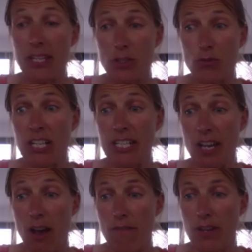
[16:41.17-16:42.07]
it's really
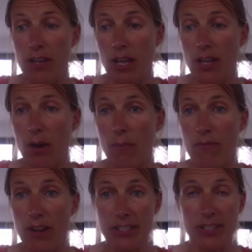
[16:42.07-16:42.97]
tough, and you know,
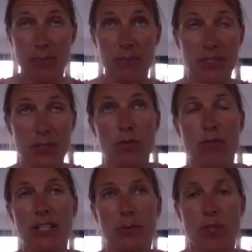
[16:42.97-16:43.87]
I'm still
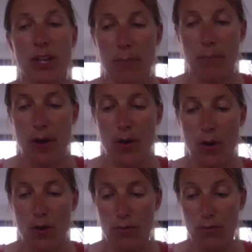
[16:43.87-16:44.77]
friends with a number
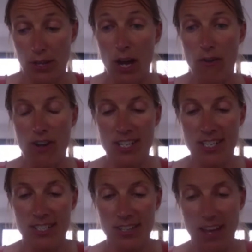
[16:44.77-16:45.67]
of the
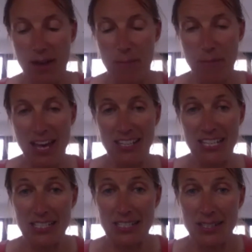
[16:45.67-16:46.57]
current
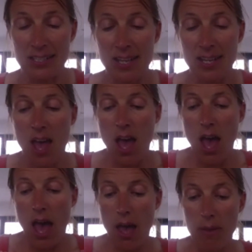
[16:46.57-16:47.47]
athletes, and
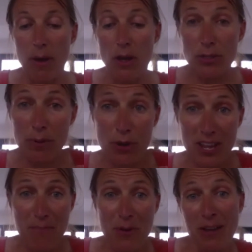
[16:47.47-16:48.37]
I mean most of them are
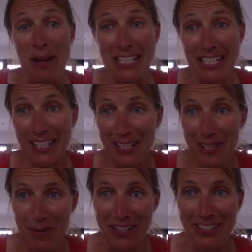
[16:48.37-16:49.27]
pretty pragmatic
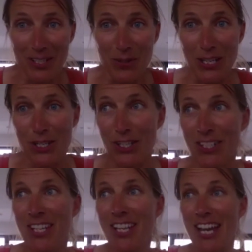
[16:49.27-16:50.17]
about the
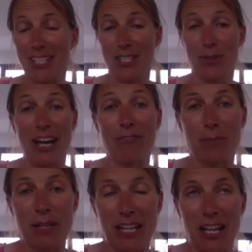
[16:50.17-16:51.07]
situation, as you'd have to
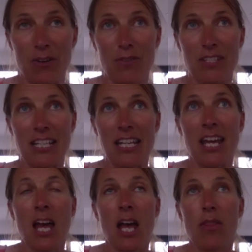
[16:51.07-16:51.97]
be. Like obviously
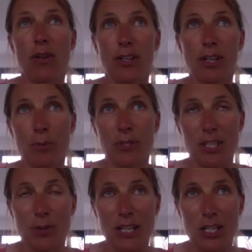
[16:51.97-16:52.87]
the global
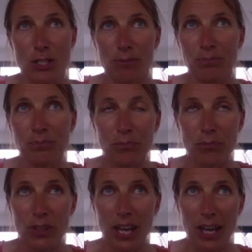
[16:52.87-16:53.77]
situation
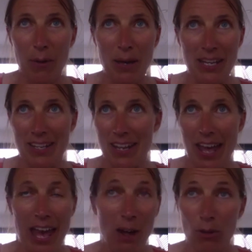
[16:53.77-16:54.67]
and
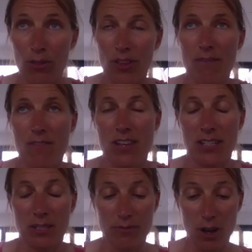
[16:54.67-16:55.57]
health and everything
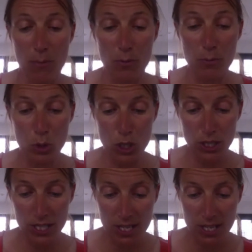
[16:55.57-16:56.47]
is far more
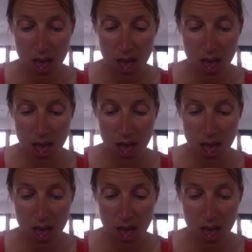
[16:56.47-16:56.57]
important,